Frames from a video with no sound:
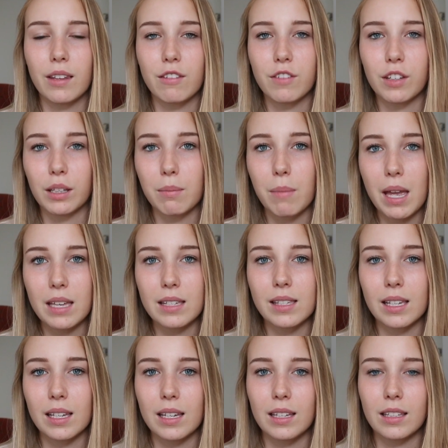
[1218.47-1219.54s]
They feel
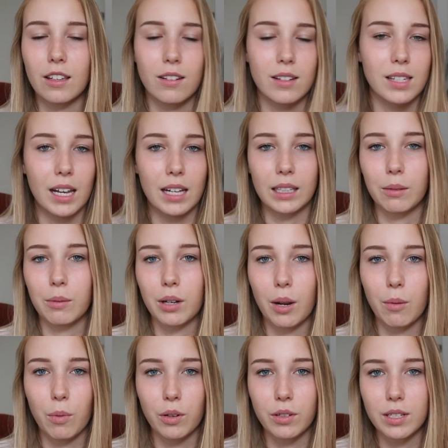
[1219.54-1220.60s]
amazing. They're exactly what I
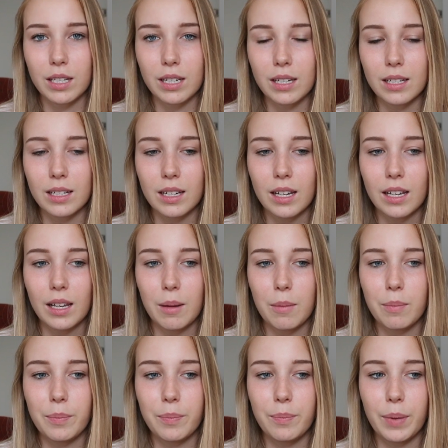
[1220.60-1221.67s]
wanted.
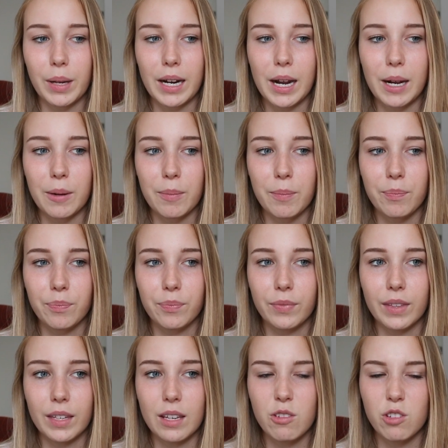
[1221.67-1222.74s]
But,
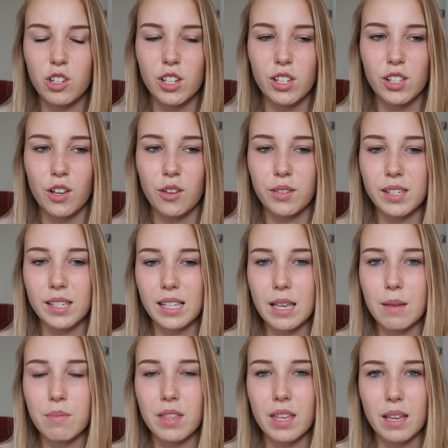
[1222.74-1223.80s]
it was just the whole
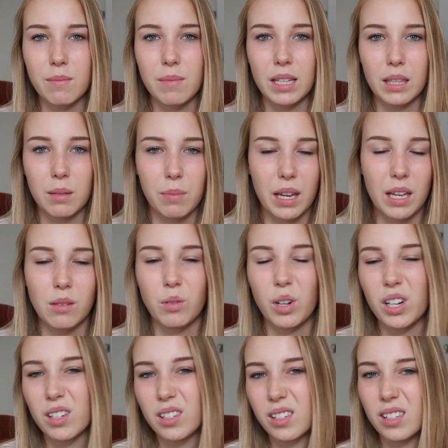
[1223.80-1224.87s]
sleep thing made the pain
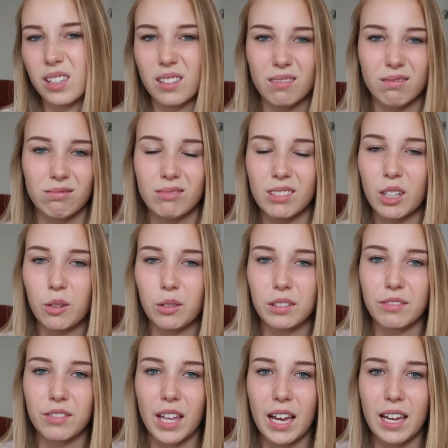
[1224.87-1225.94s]
worse and all
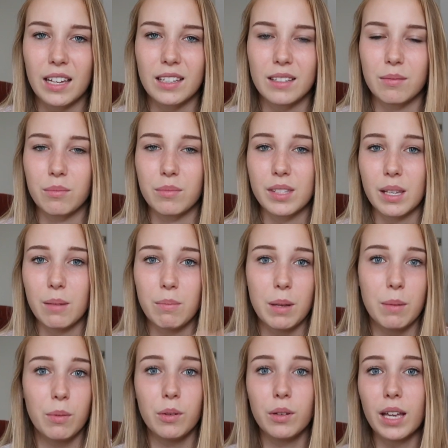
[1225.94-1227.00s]
of that. And some
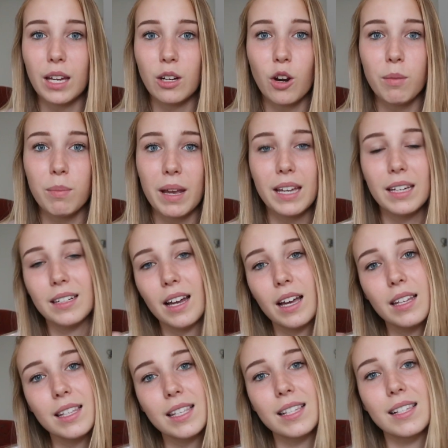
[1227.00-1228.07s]
people get no pain,
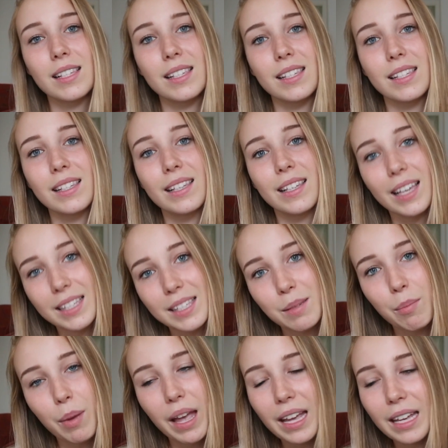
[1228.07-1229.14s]
others get
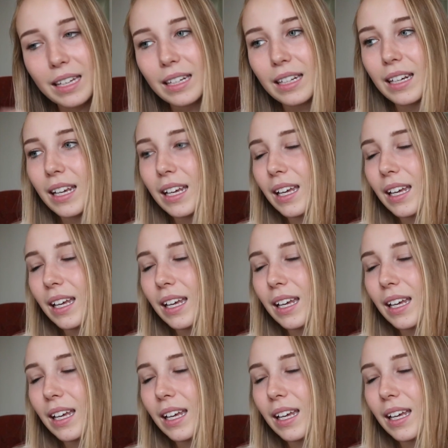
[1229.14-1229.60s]
some pain.